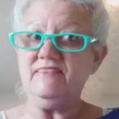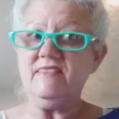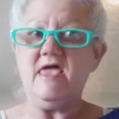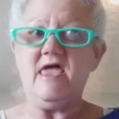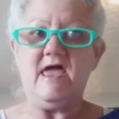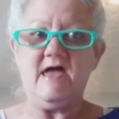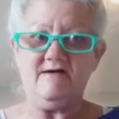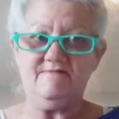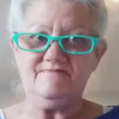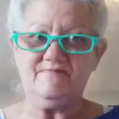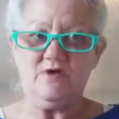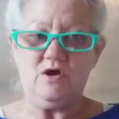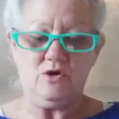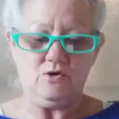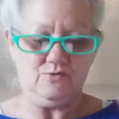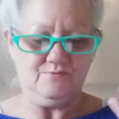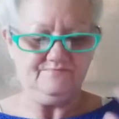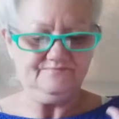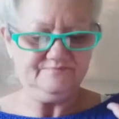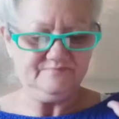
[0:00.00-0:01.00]
the
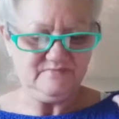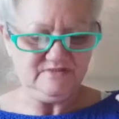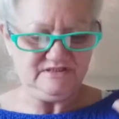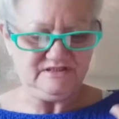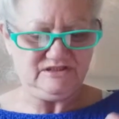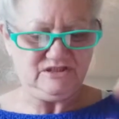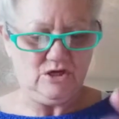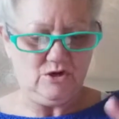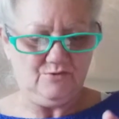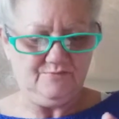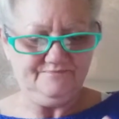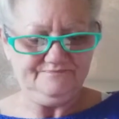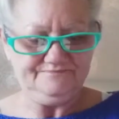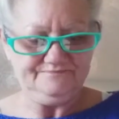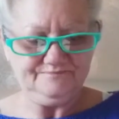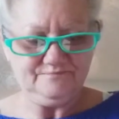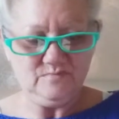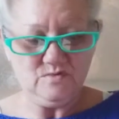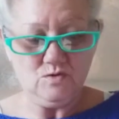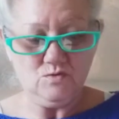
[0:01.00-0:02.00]
FO. So
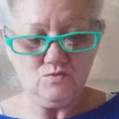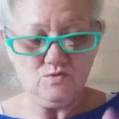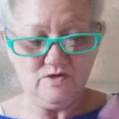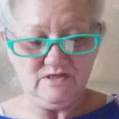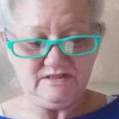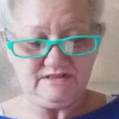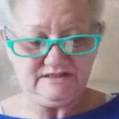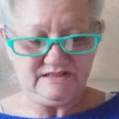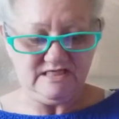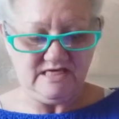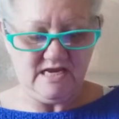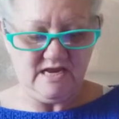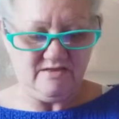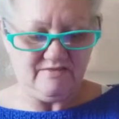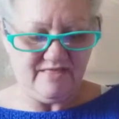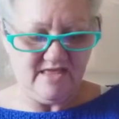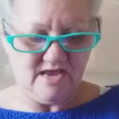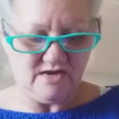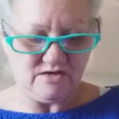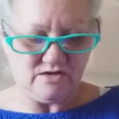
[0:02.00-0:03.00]
we'll see how
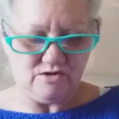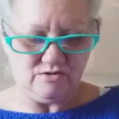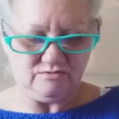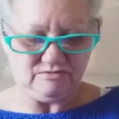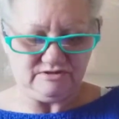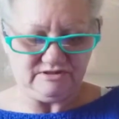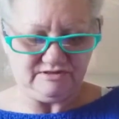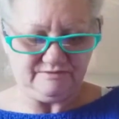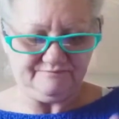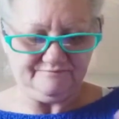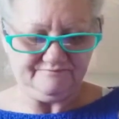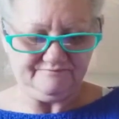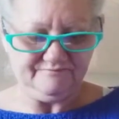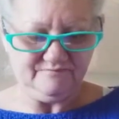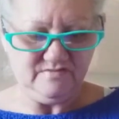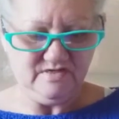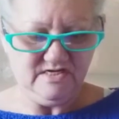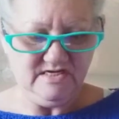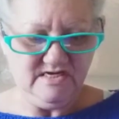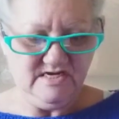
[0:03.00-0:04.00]
that goes.
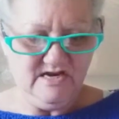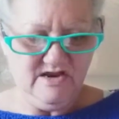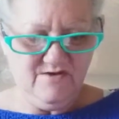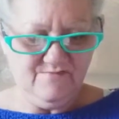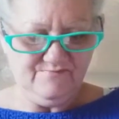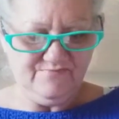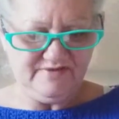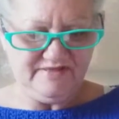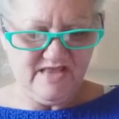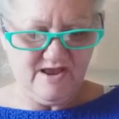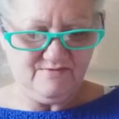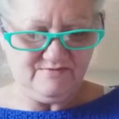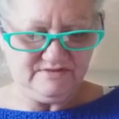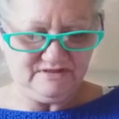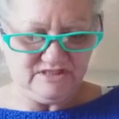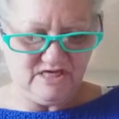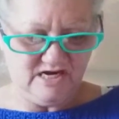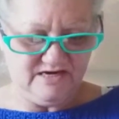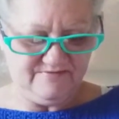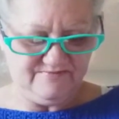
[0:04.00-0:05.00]
But that was
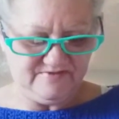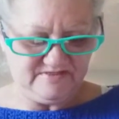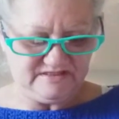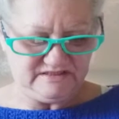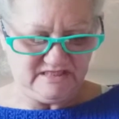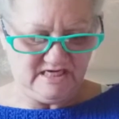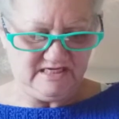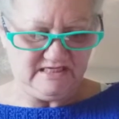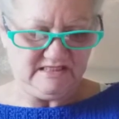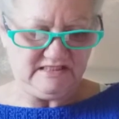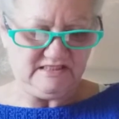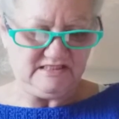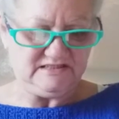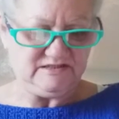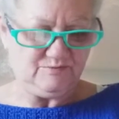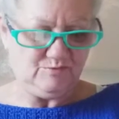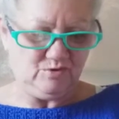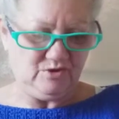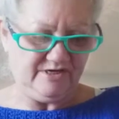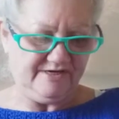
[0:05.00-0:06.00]
kind of exciting
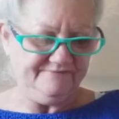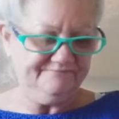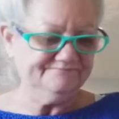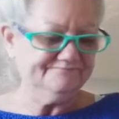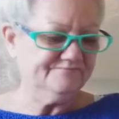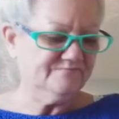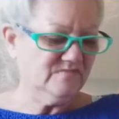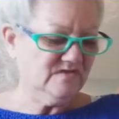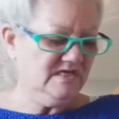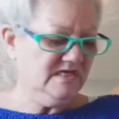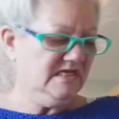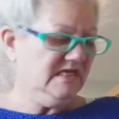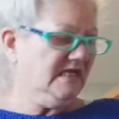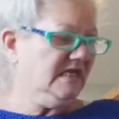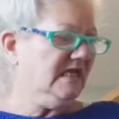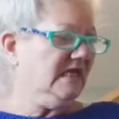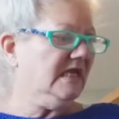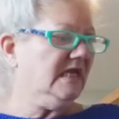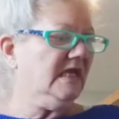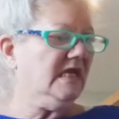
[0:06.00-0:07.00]
this morning.
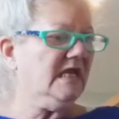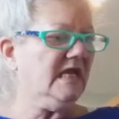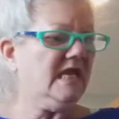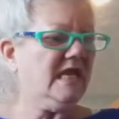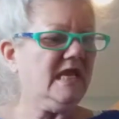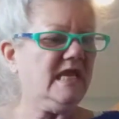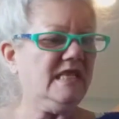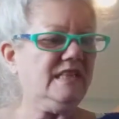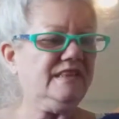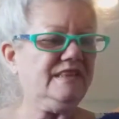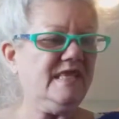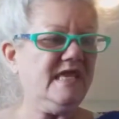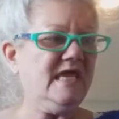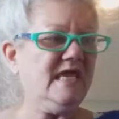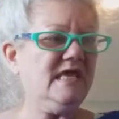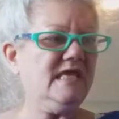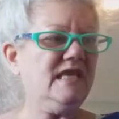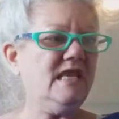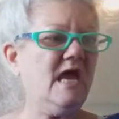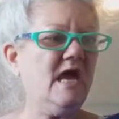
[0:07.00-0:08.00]
And
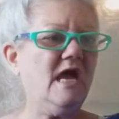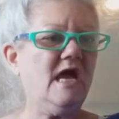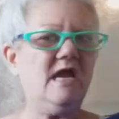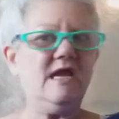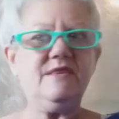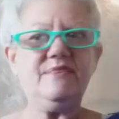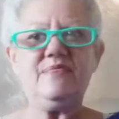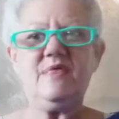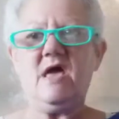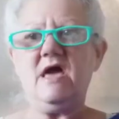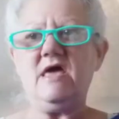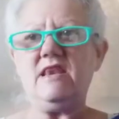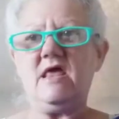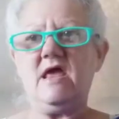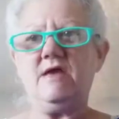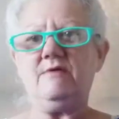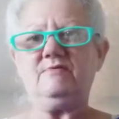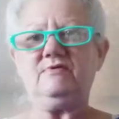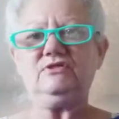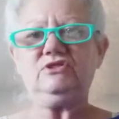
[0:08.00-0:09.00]
then I thought
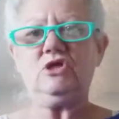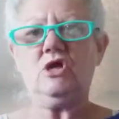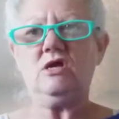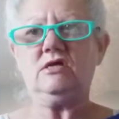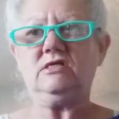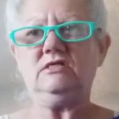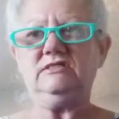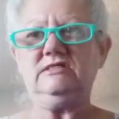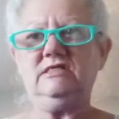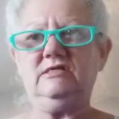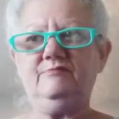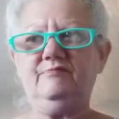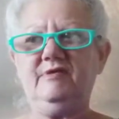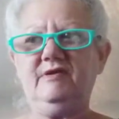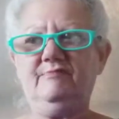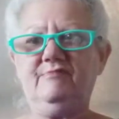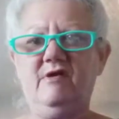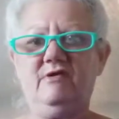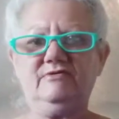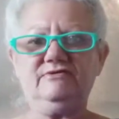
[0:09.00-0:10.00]
I would talk a little bit
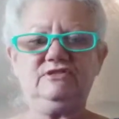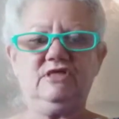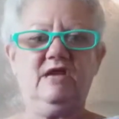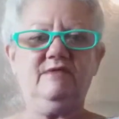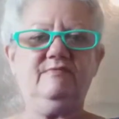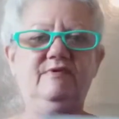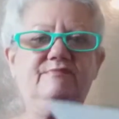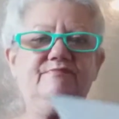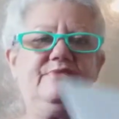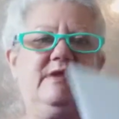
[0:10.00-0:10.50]
about diamond